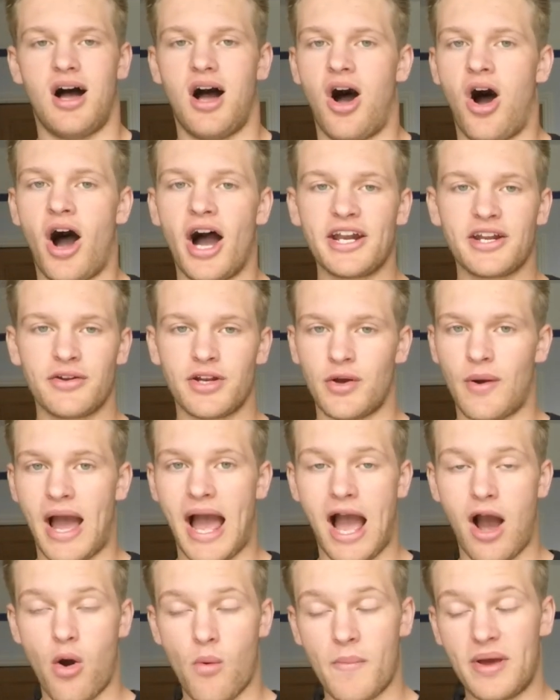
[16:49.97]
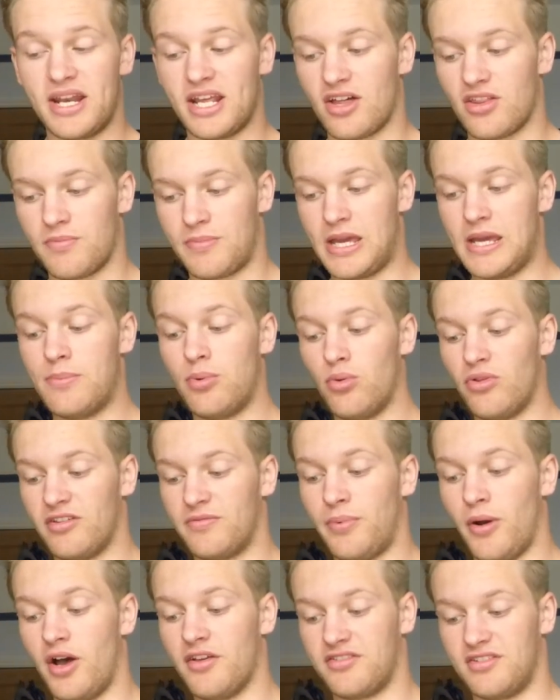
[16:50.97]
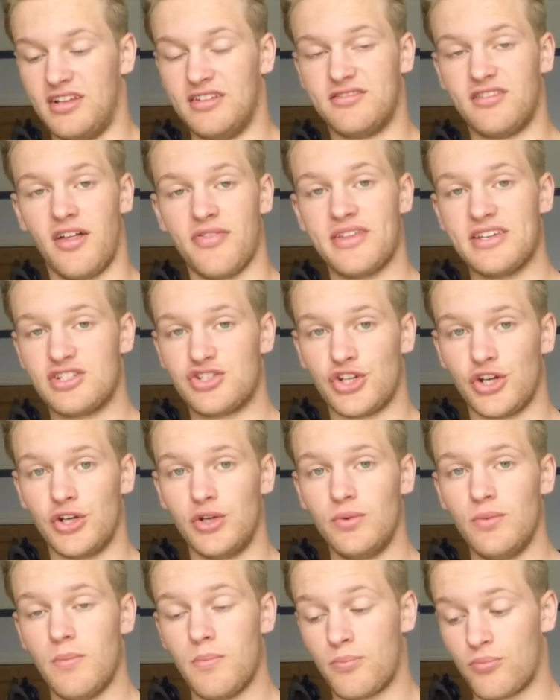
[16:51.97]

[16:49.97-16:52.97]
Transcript: I don't know how many other people this person has done this to.